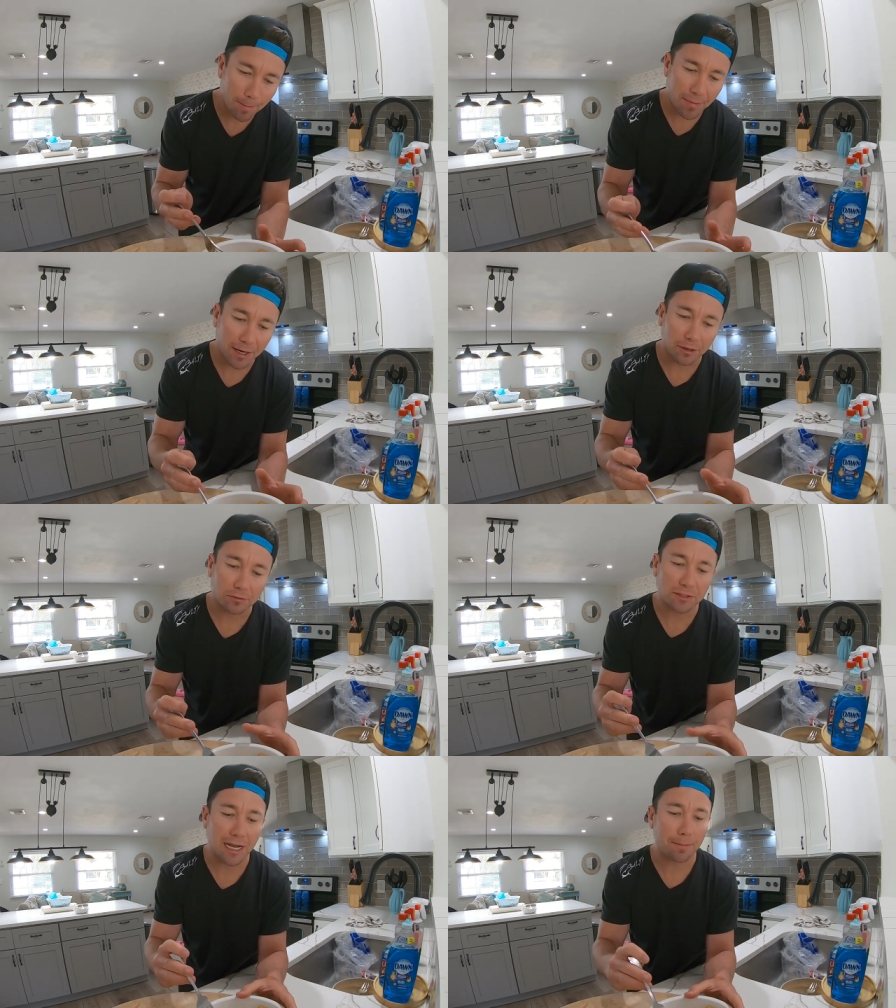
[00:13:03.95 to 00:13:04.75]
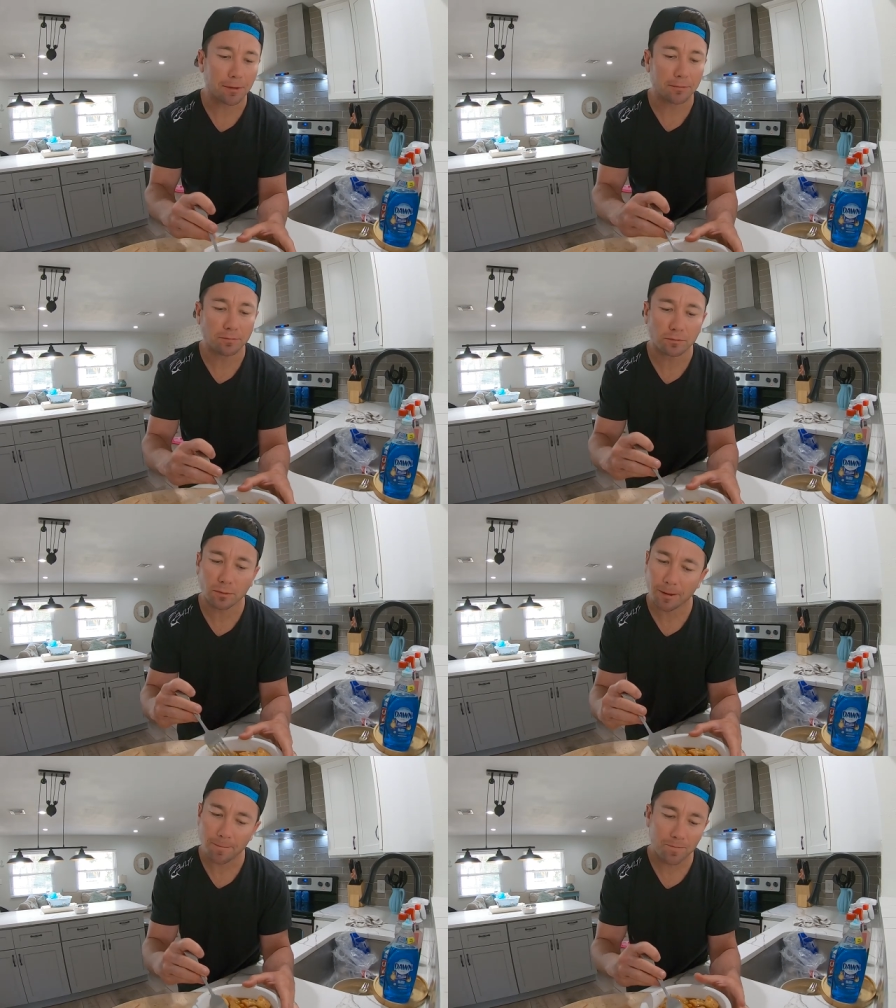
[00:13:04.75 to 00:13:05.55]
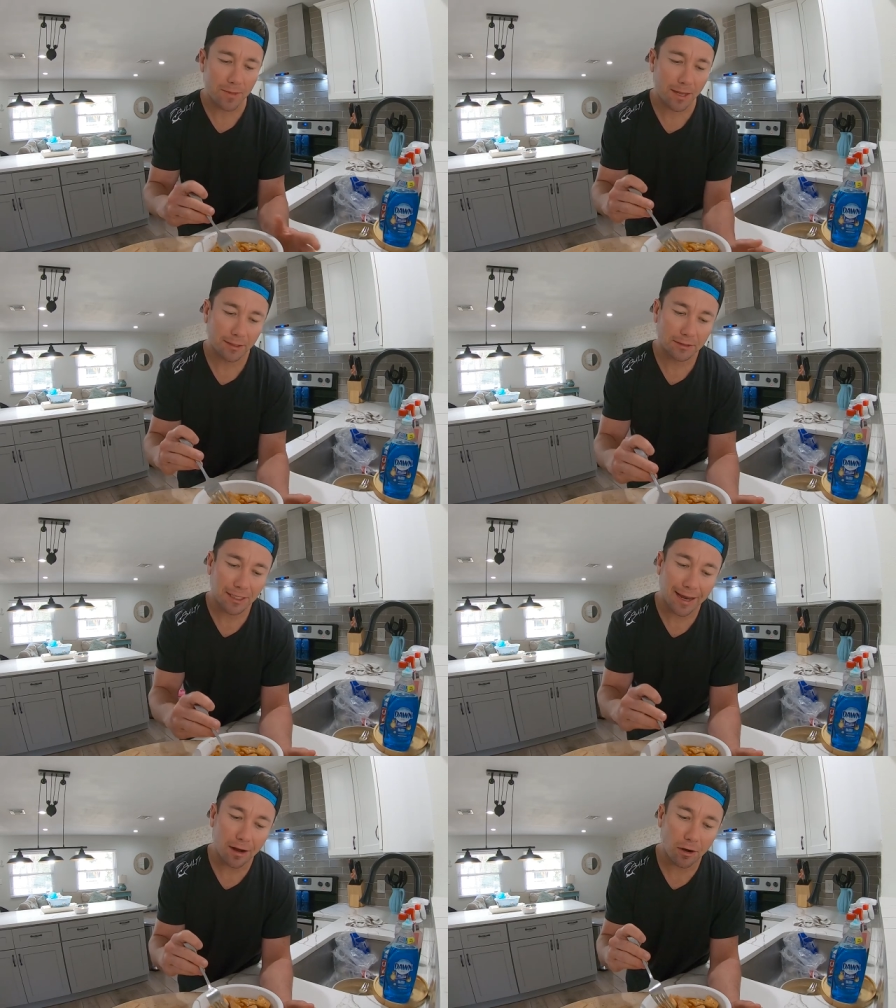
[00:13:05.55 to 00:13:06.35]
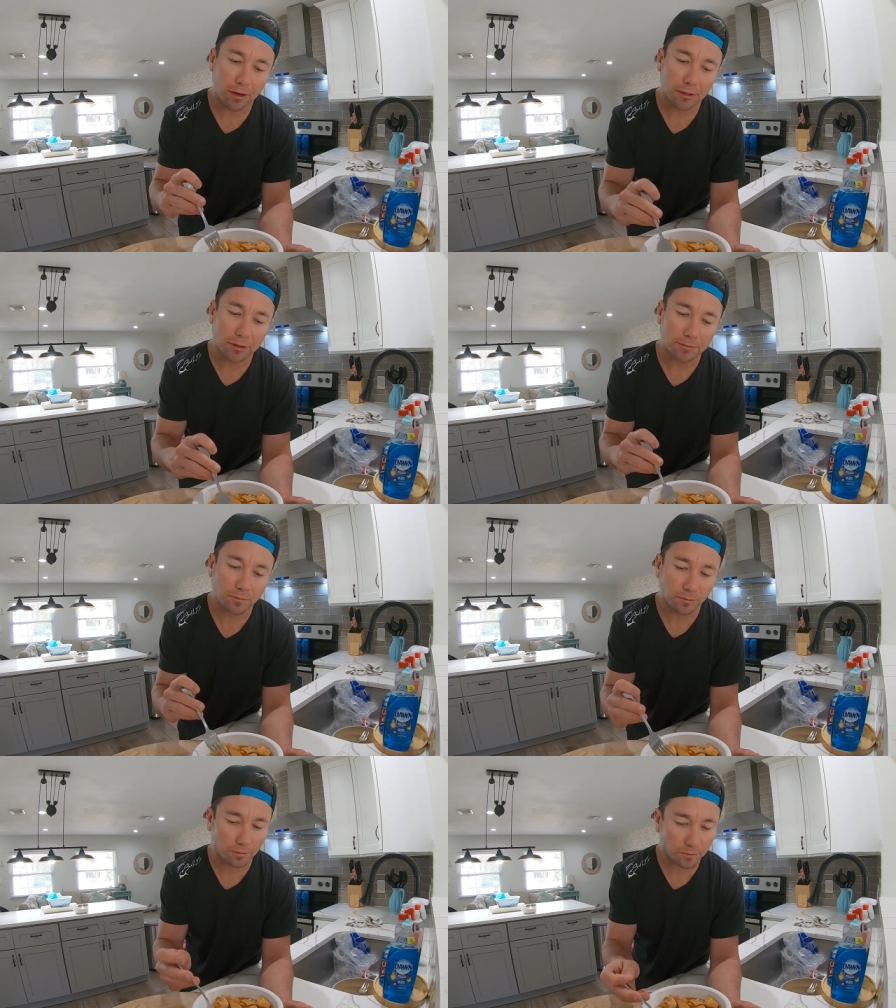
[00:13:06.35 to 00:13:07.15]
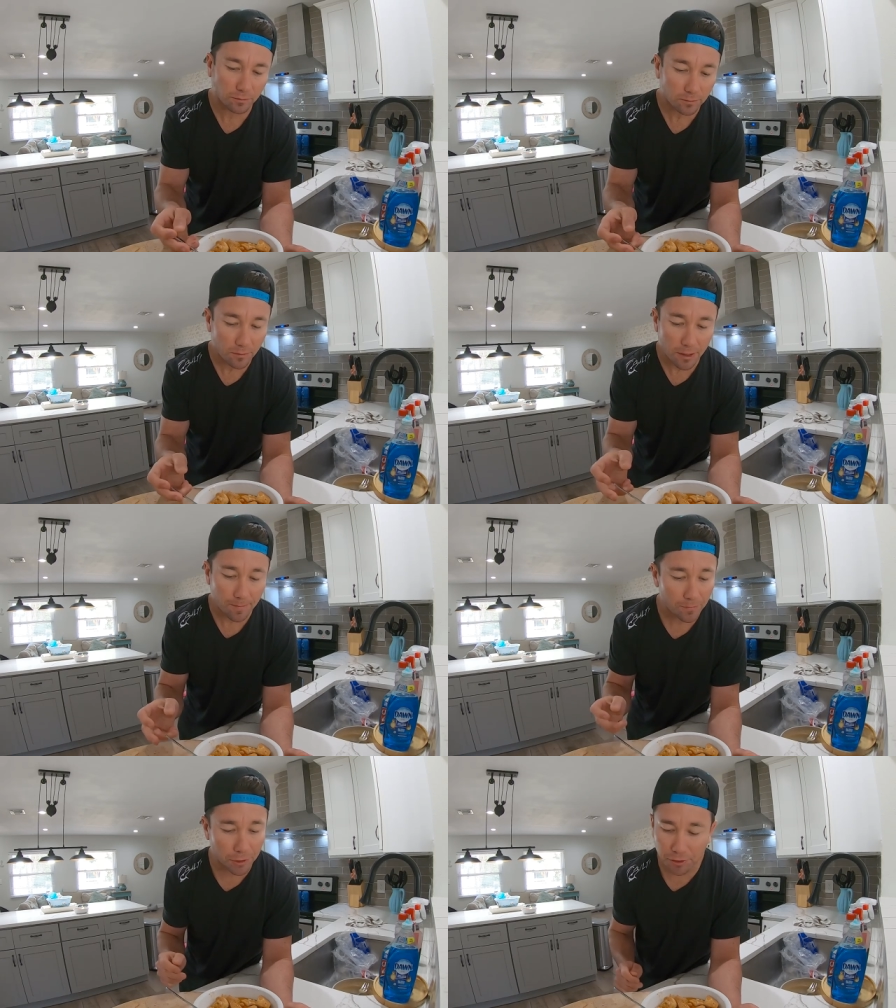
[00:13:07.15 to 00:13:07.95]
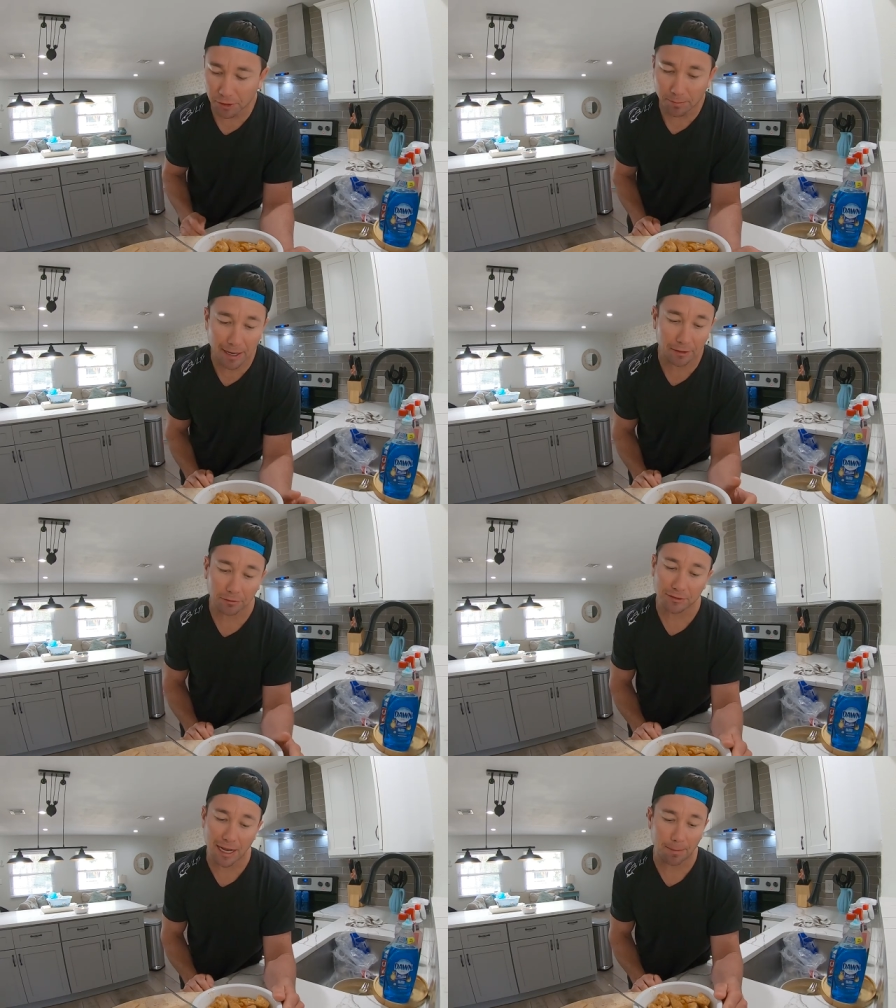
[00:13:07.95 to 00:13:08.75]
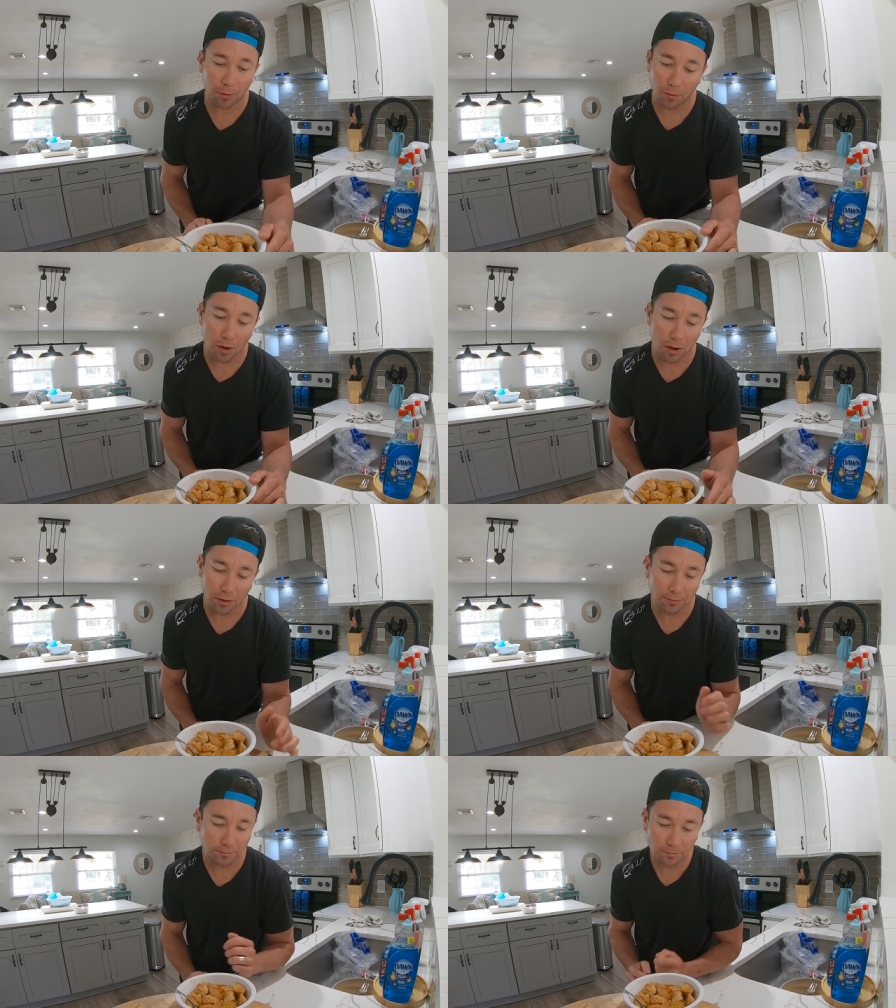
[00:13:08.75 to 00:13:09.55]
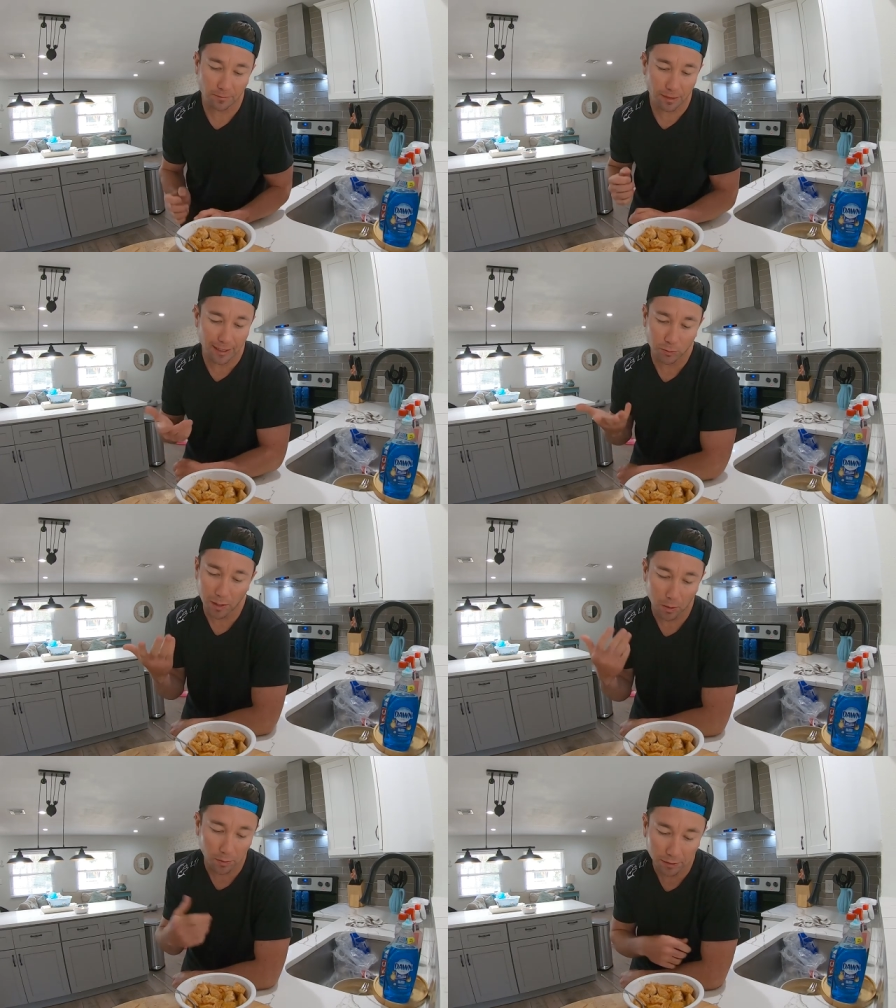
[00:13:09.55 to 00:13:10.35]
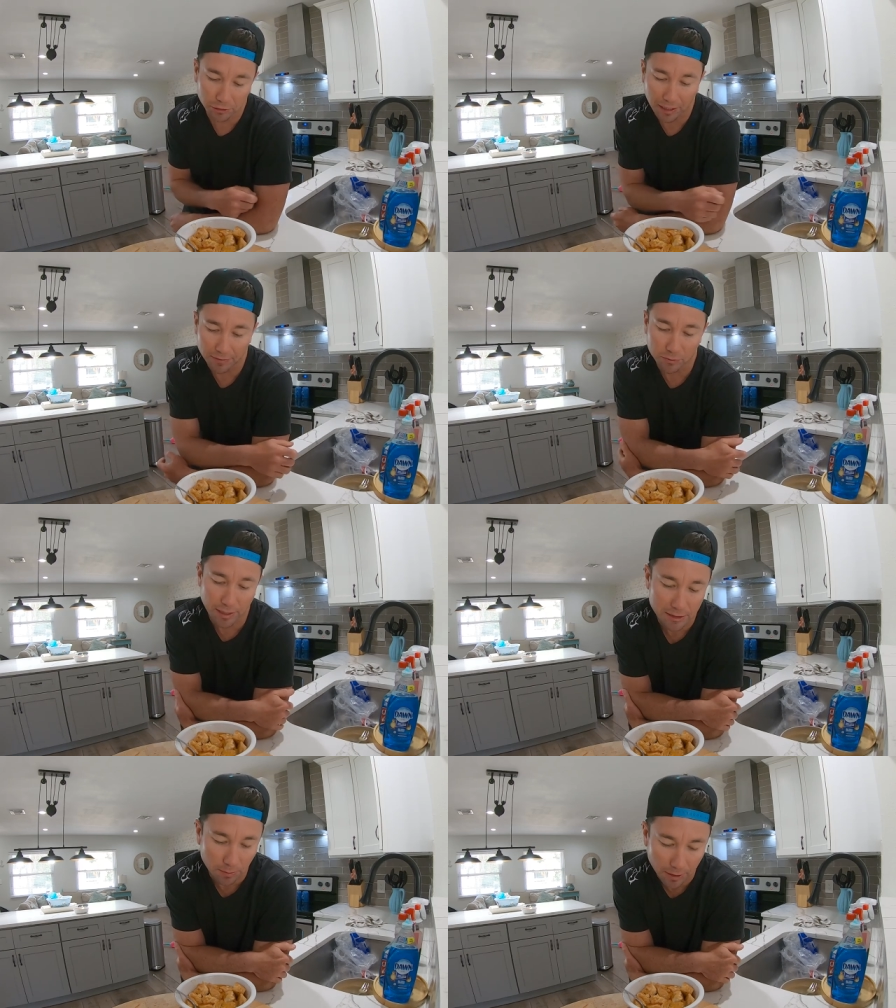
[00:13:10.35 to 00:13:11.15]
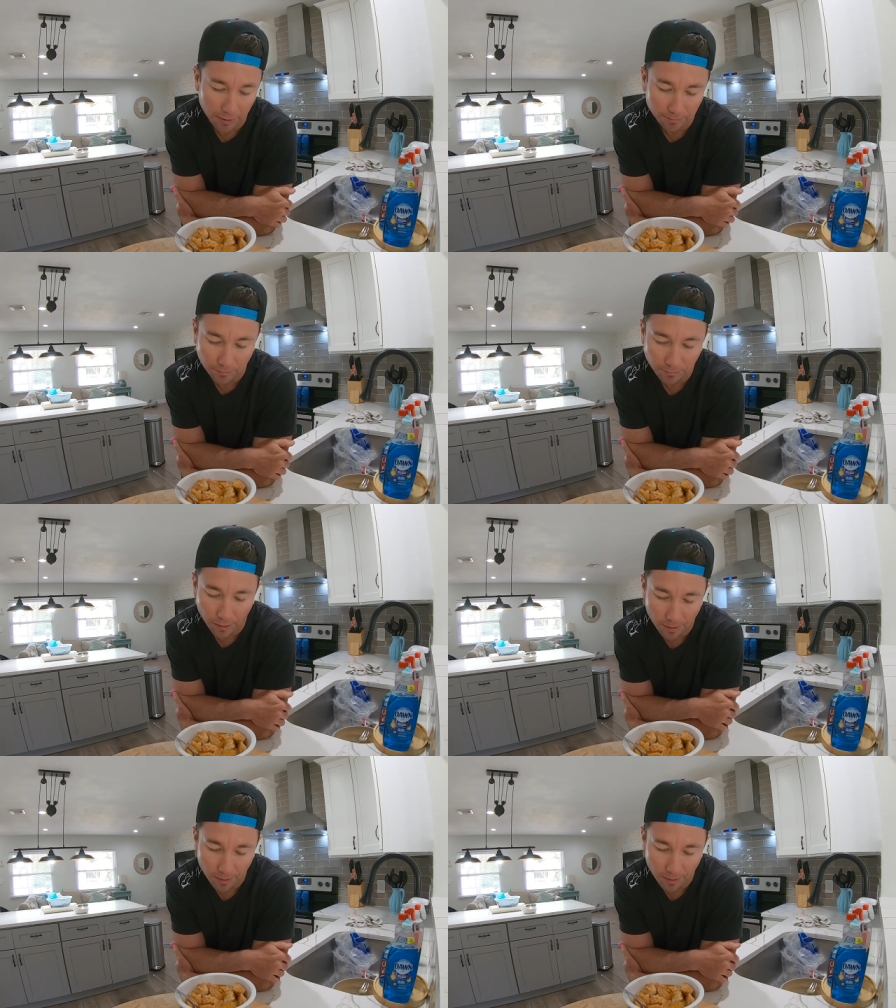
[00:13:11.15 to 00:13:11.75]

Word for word: mango snapper. It's kind of hard to cook mango snapper wrong. That's why I wanted to try this recipe.